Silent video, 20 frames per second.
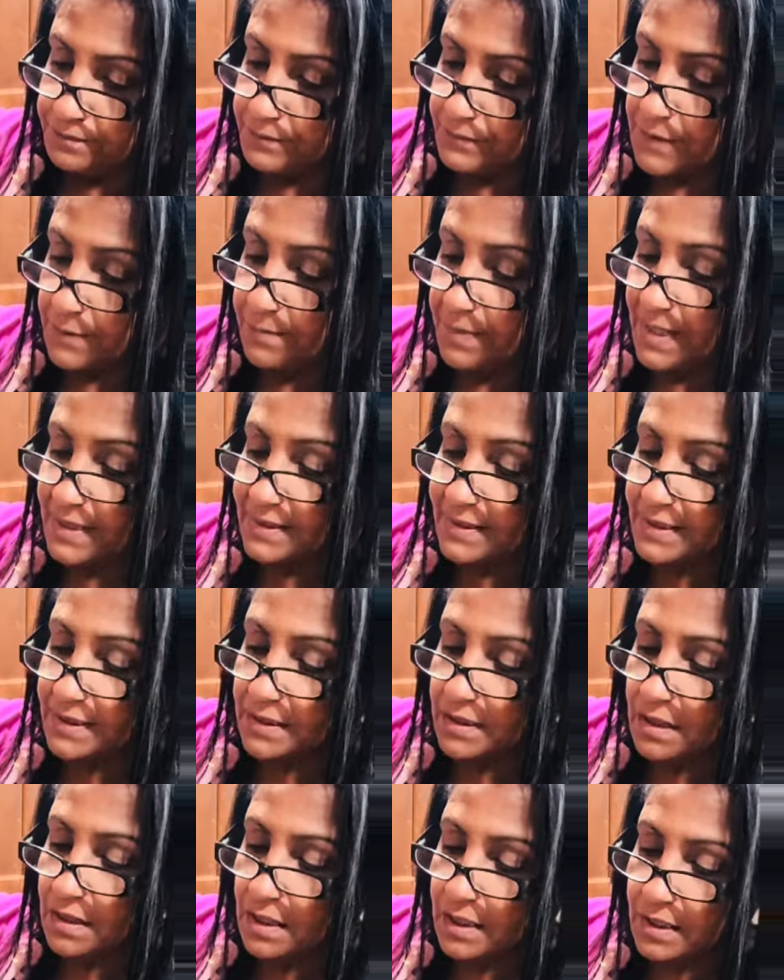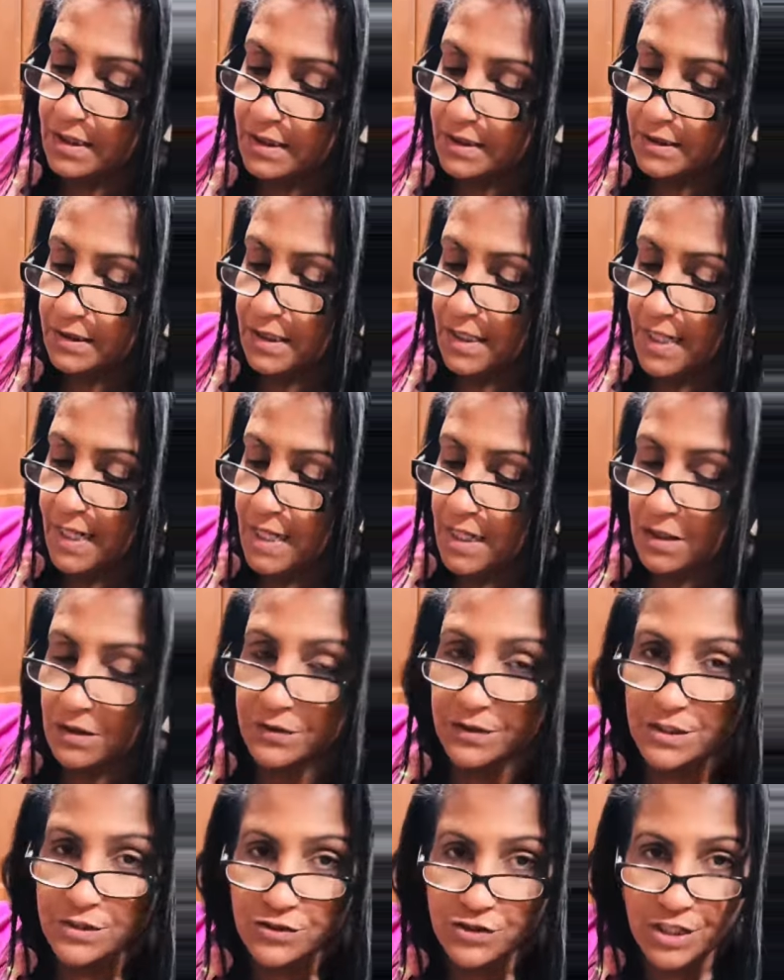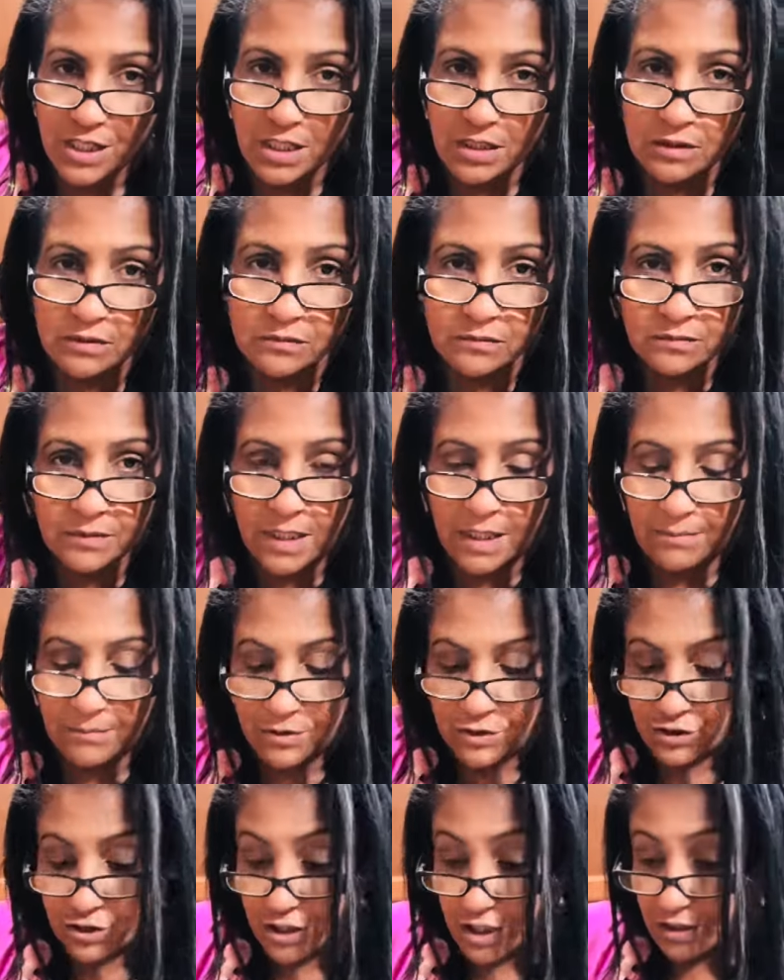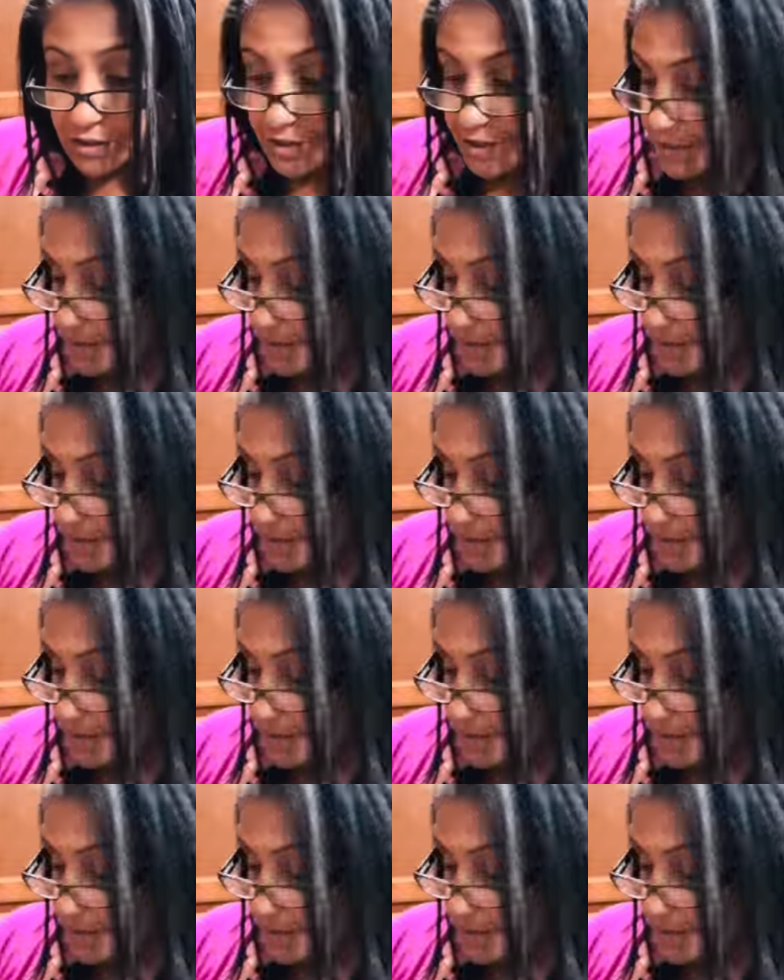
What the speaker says: depending on how much gel is